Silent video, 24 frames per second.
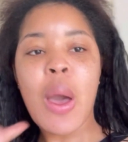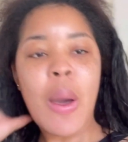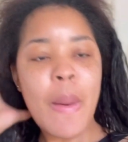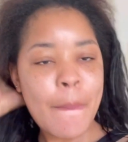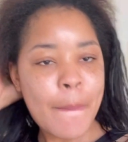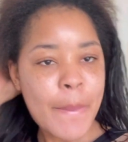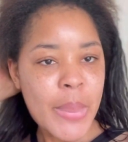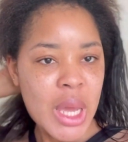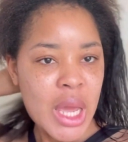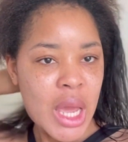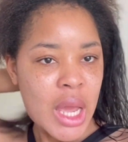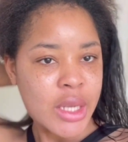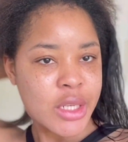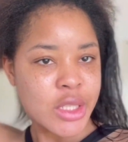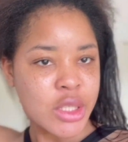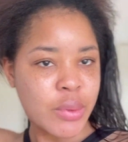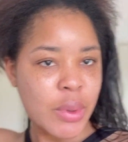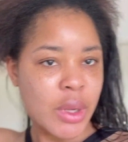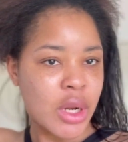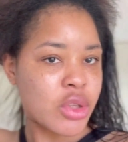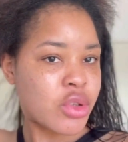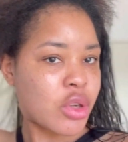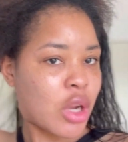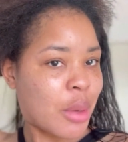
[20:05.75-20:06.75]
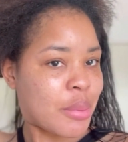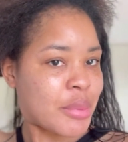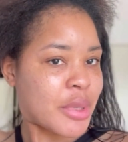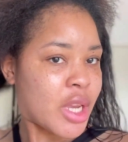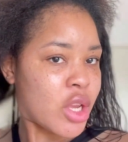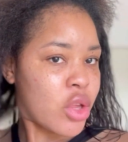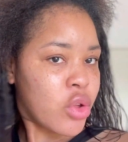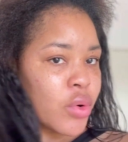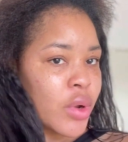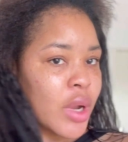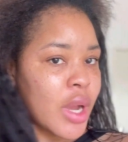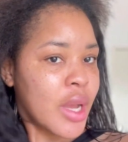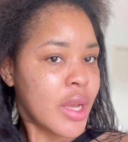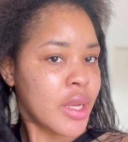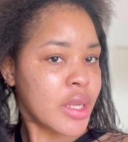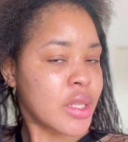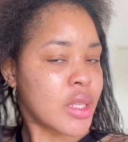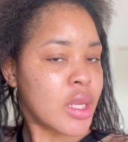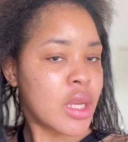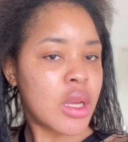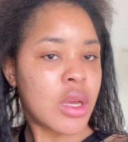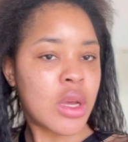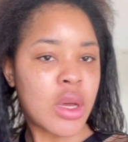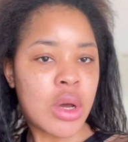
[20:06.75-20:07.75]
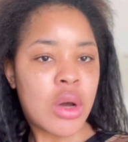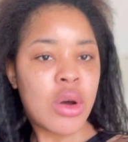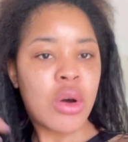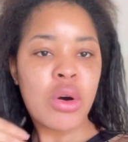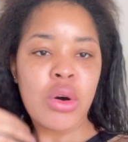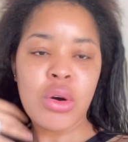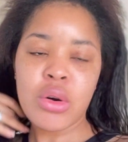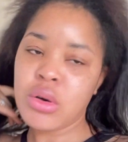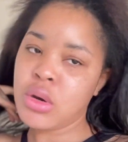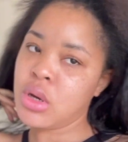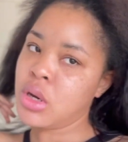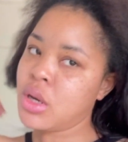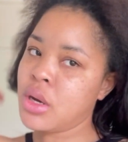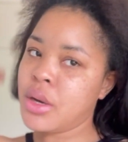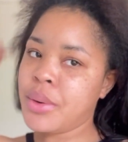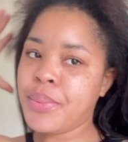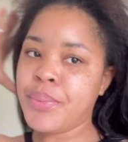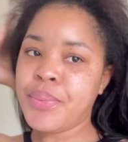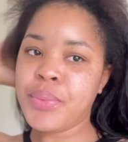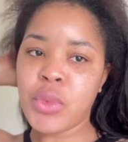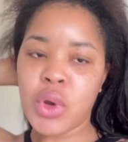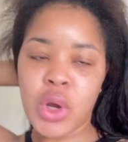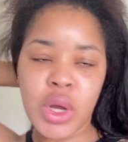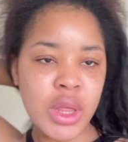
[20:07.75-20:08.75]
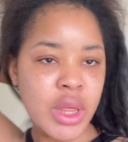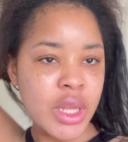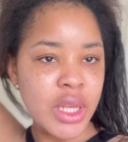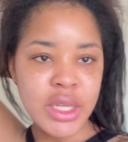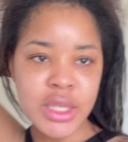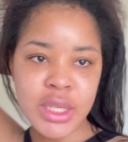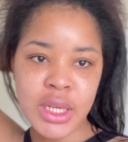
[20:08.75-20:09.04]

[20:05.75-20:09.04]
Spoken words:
But yeah, I just wanted to update you guys on this.